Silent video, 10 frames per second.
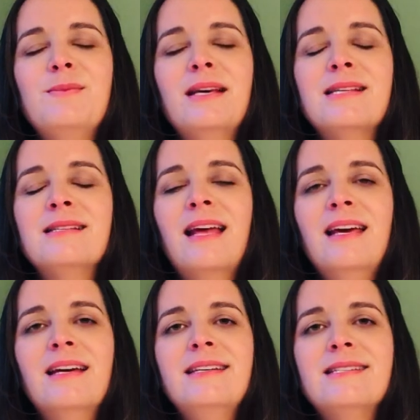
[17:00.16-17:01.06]
because
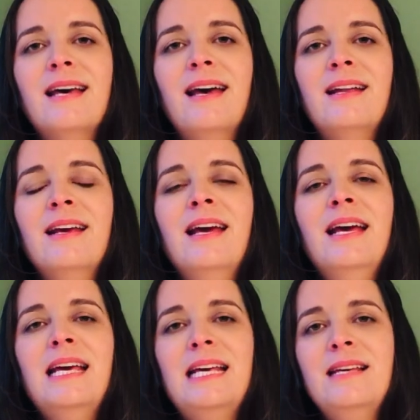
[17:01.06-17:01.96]
like I said,
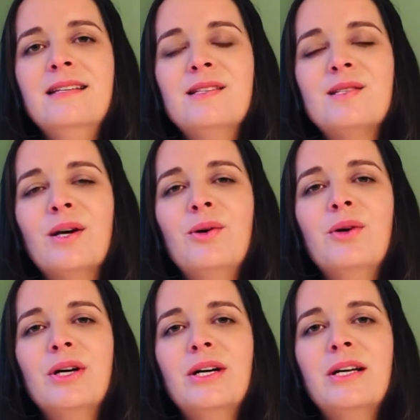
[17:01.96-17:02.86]
he is so
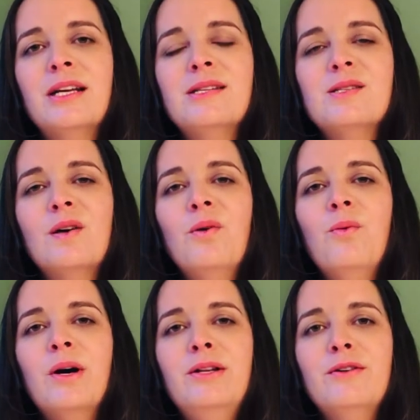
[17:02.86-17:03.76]
good and so
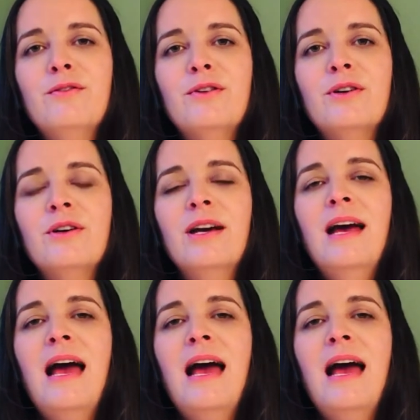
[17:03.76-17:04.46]
wonderful.